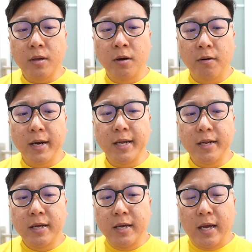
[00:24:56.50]
Alright,
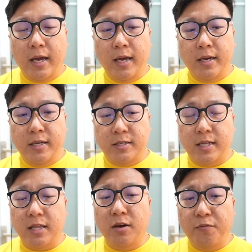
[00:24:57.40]
and it
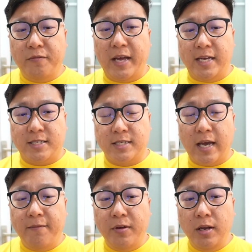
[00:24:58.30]
started off with
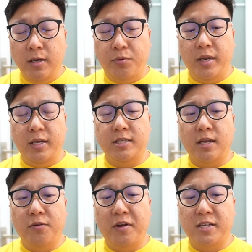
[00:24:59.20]
Escavalier. When he
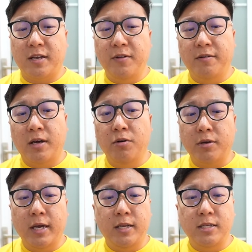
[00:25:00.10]
started with Escavalier, I'm like,
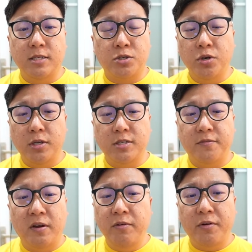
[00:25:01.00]
okay, this is good, this
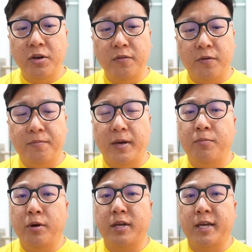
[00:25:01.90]
is very, very good for it,
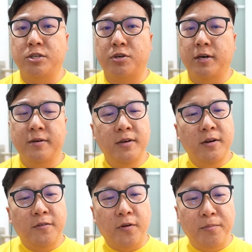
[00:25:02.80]
brought in Kingdra.
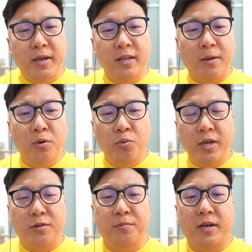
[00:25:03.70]
From being double
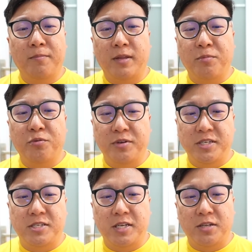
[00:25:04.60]
weak to become double
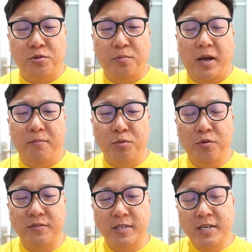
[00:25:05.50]
resisted to my
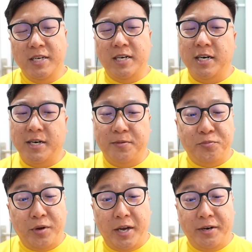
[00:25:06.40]
moves,
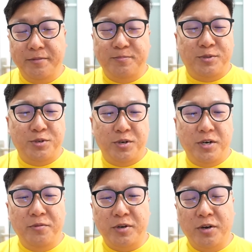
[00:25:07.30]
well,
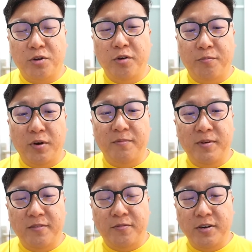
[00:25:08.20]
sure, we're going to go with Brave
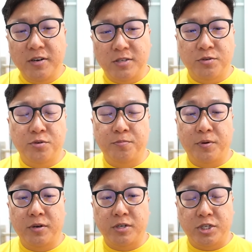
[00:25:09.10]
Bird first to
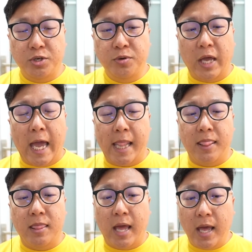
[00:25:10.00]
burn a shield,
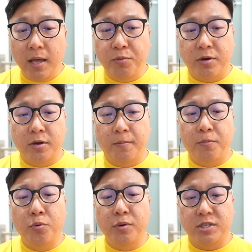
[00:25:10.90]
and then we're going to
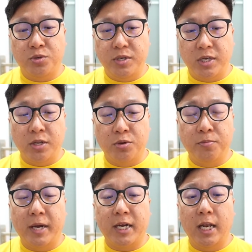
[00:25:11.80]
pull a switch into
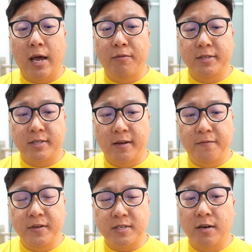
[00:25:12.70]
my Galarian
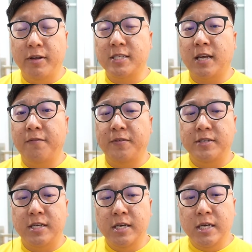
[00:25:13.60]
Stunfisk. Galarian
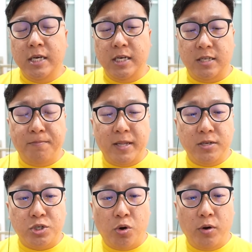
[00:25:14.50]
Stunfisk is the better
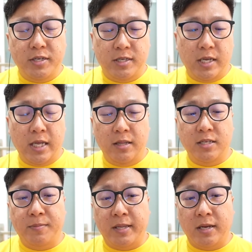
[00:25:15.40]
choice in
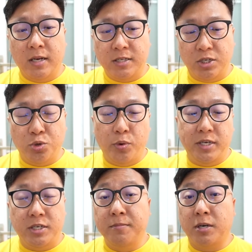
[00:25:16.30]
this particular
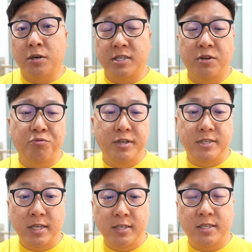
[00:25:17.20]
situation because it
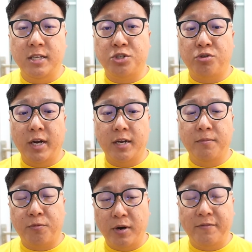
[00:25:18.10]
resists the Dragon
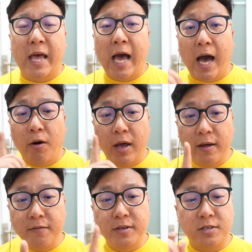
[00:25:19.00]
Breath.
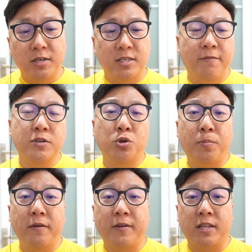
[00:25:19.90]
However, it's going to suffer
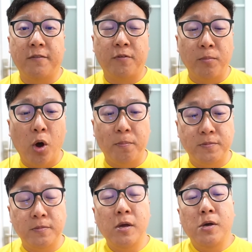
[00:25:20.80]
super effective from
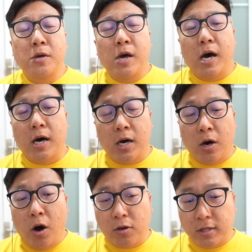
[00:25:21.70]

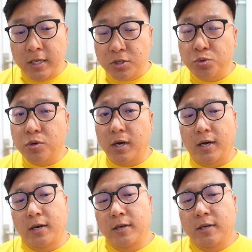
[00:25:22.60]

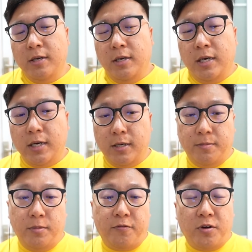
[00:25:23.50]
Octazooka.
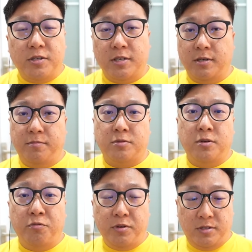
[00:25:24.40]
Of course, it's
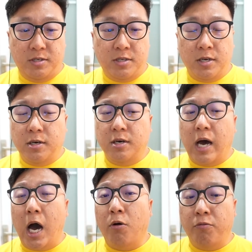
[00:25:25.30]
going to resist
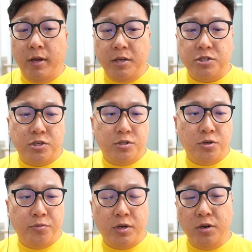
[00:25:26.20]
Outrage,
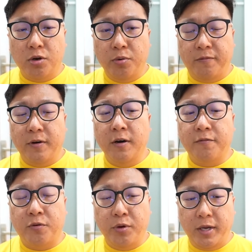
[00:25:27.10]
so we're going to go with
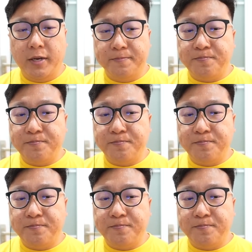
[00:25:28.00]
Earthquake.